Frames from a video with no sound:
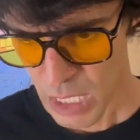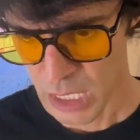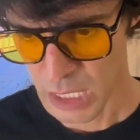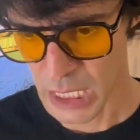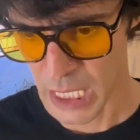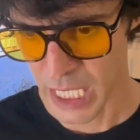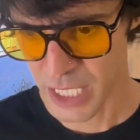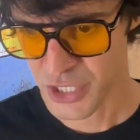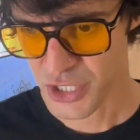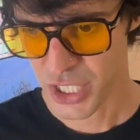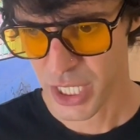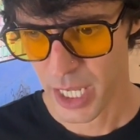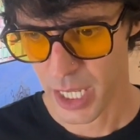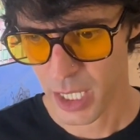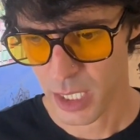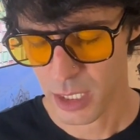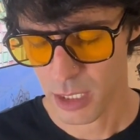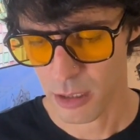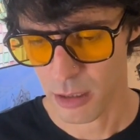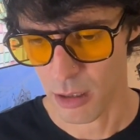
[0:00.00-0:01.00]
Let's
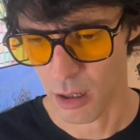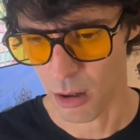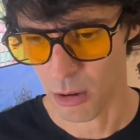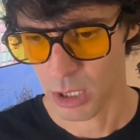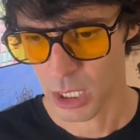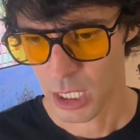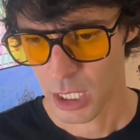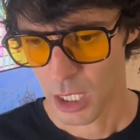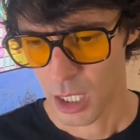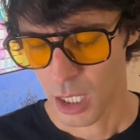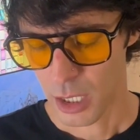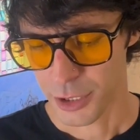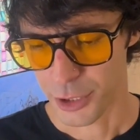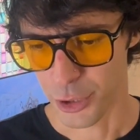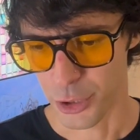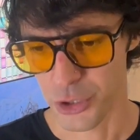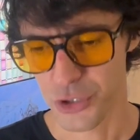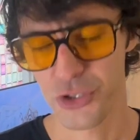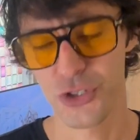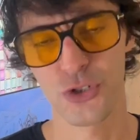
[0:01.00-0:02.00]
say, you know,
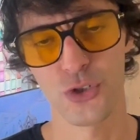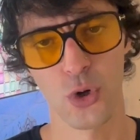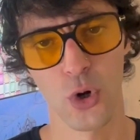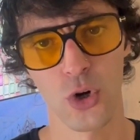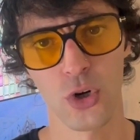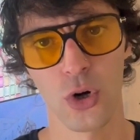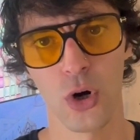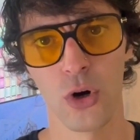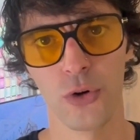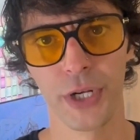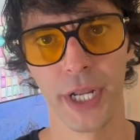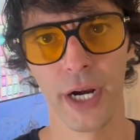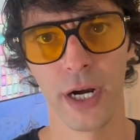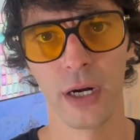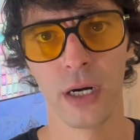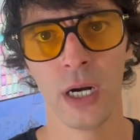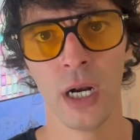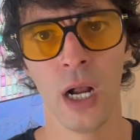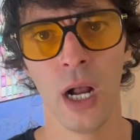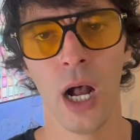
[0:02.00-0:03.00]
you're a store
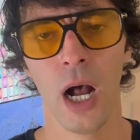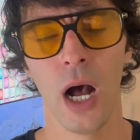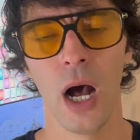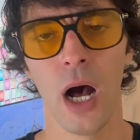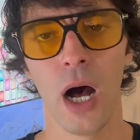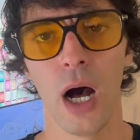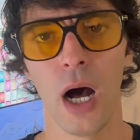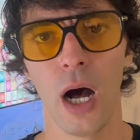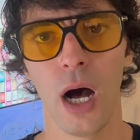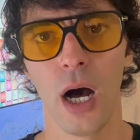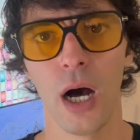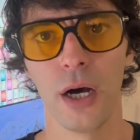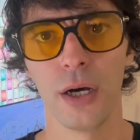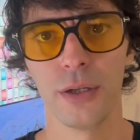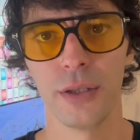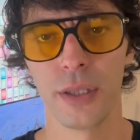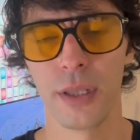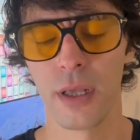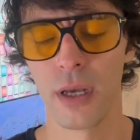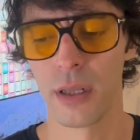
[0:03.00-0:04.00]
owner. Uh,
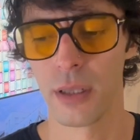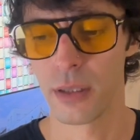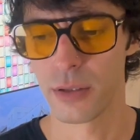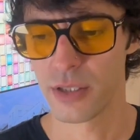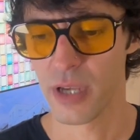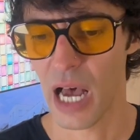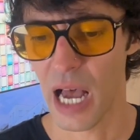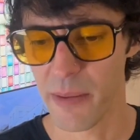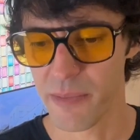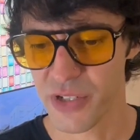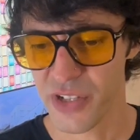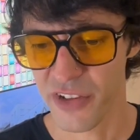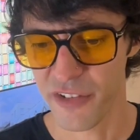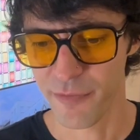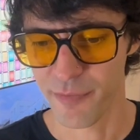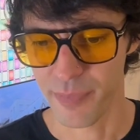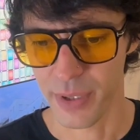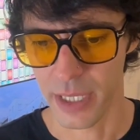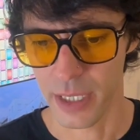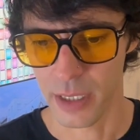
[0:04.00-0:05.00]
the times
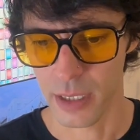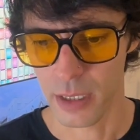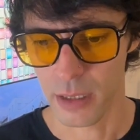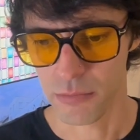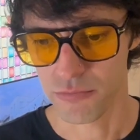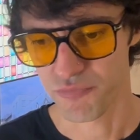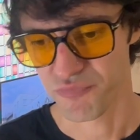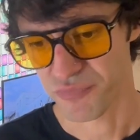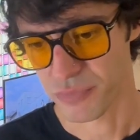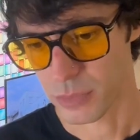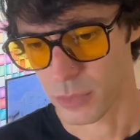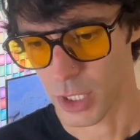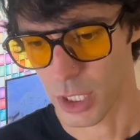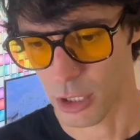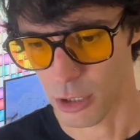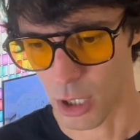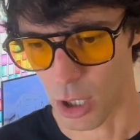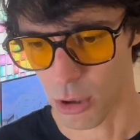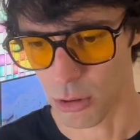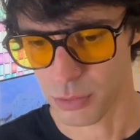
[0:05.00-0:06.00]
have been,
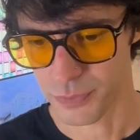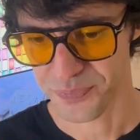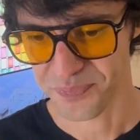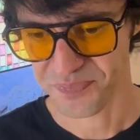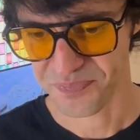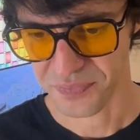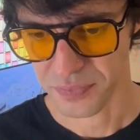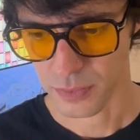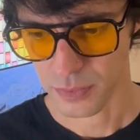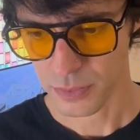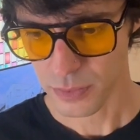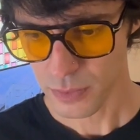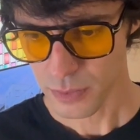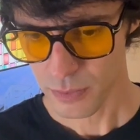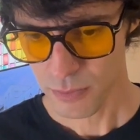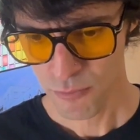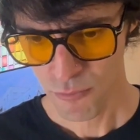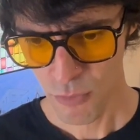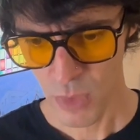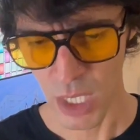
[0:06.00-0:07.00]
you know,
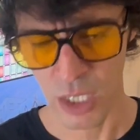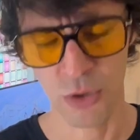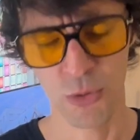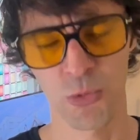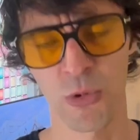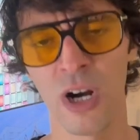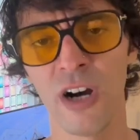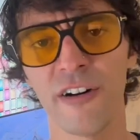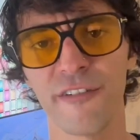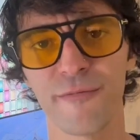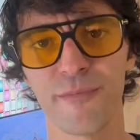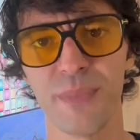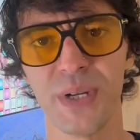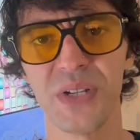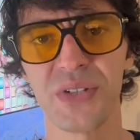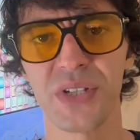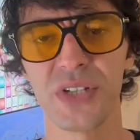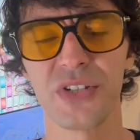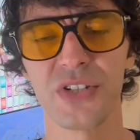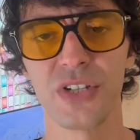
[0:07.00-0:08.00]
rough.
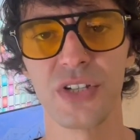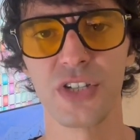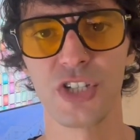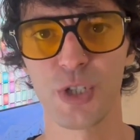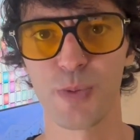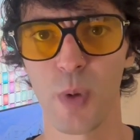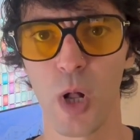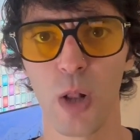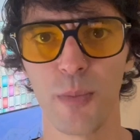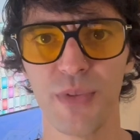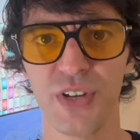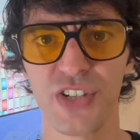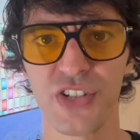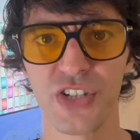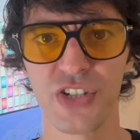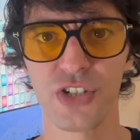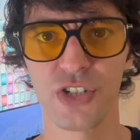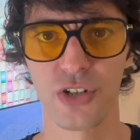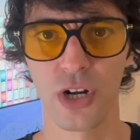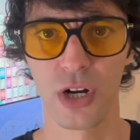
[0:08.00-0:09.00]
Businesses, small
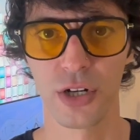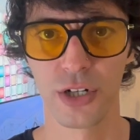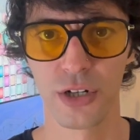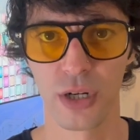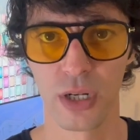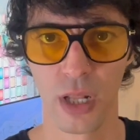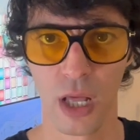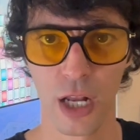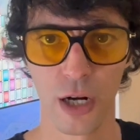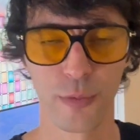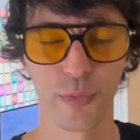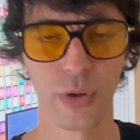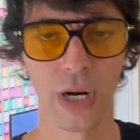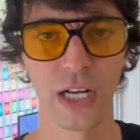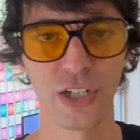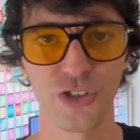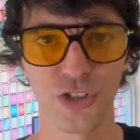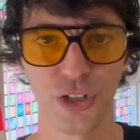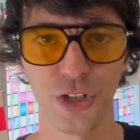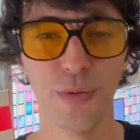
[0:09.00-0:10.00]
businesses are under a lot of
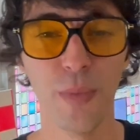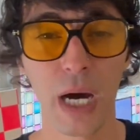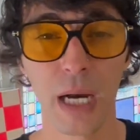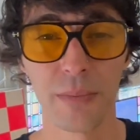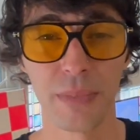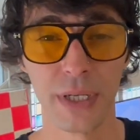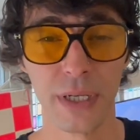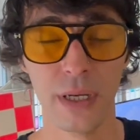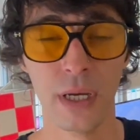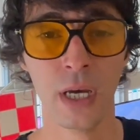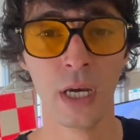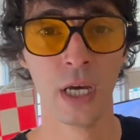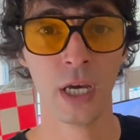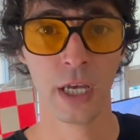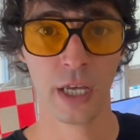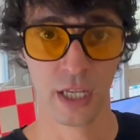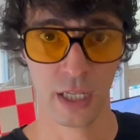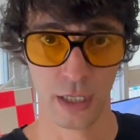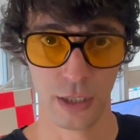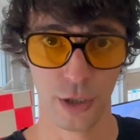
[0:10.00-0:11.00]
pressure. You might be
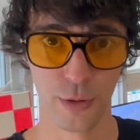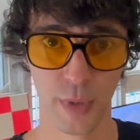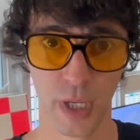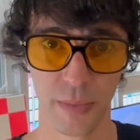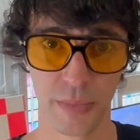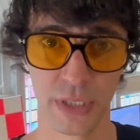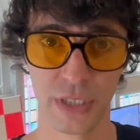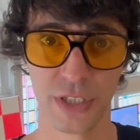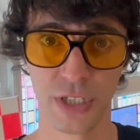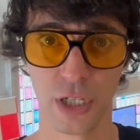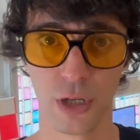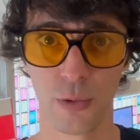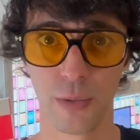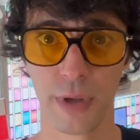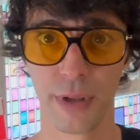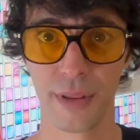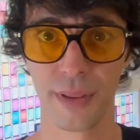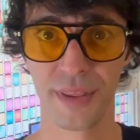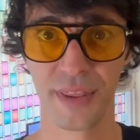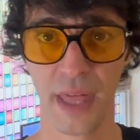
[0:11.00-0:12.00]
you might be dealing
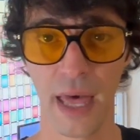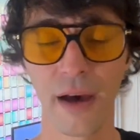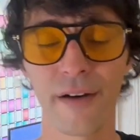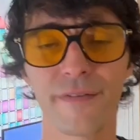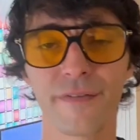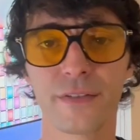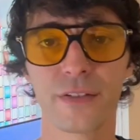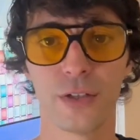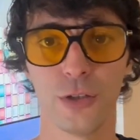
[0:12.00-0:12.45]
with theft.